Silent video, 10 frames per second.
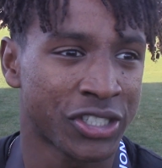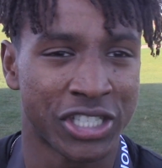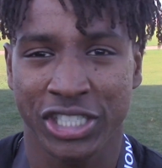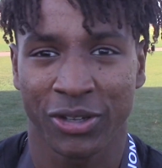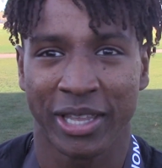
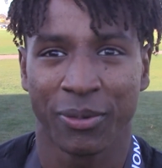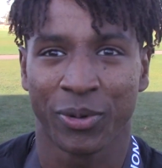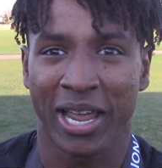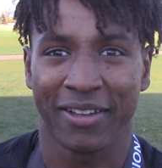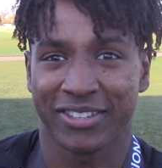just so they
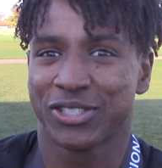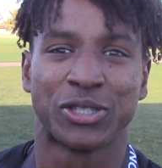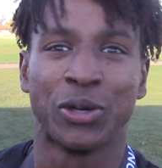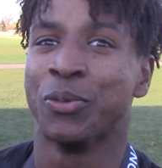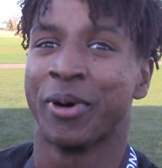wouldn't have
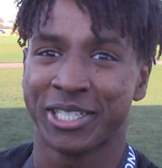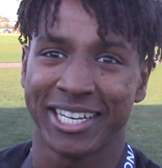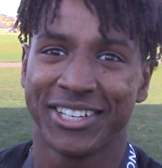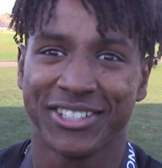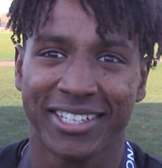too much
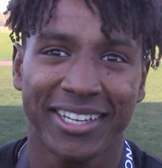energy